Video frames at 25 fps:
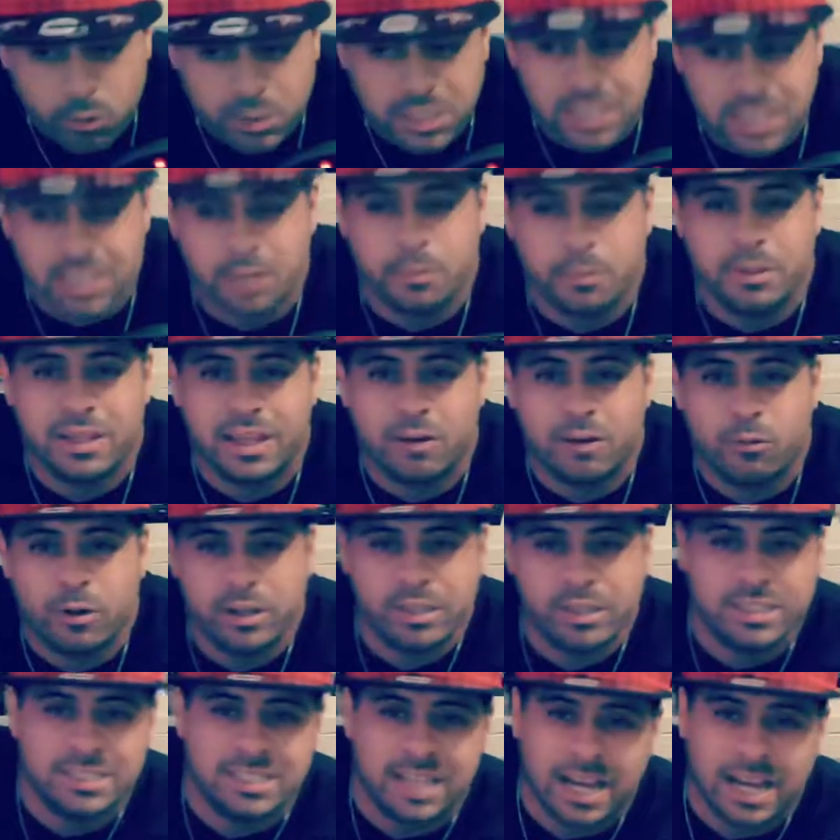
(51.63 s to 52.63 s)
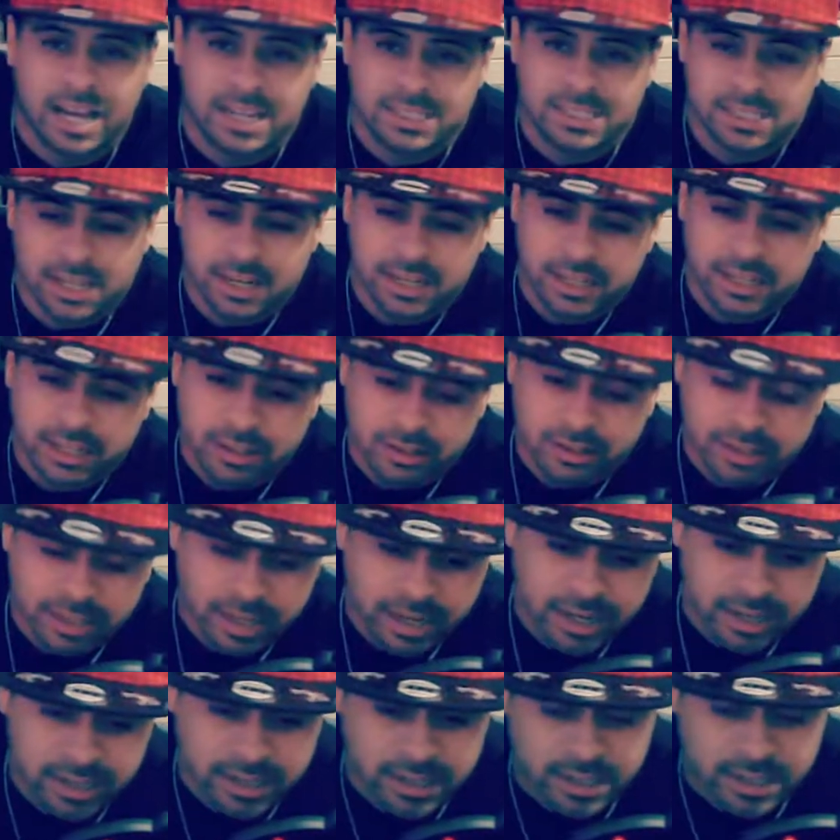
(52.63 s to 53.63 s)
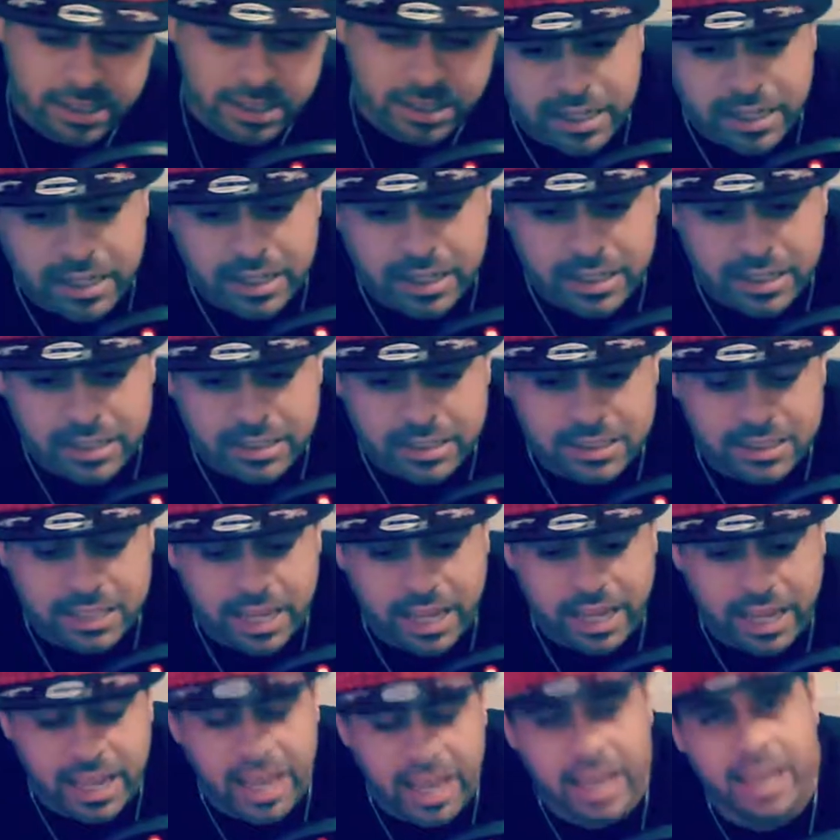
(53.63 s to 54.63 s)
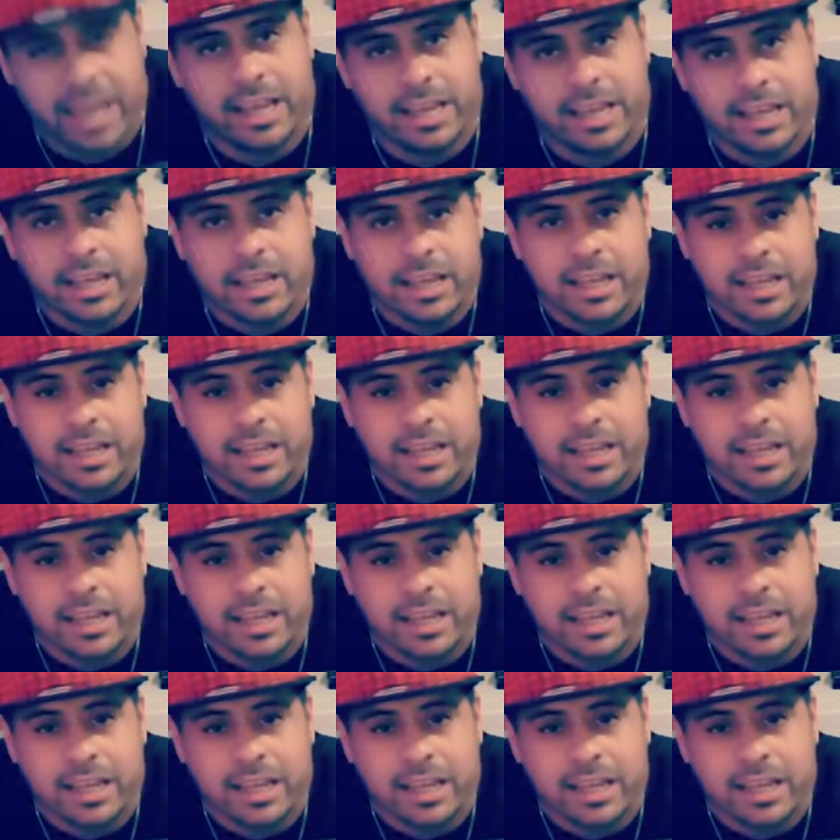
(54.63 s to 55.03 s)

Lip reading: could be like one of these guys on here that say, hey,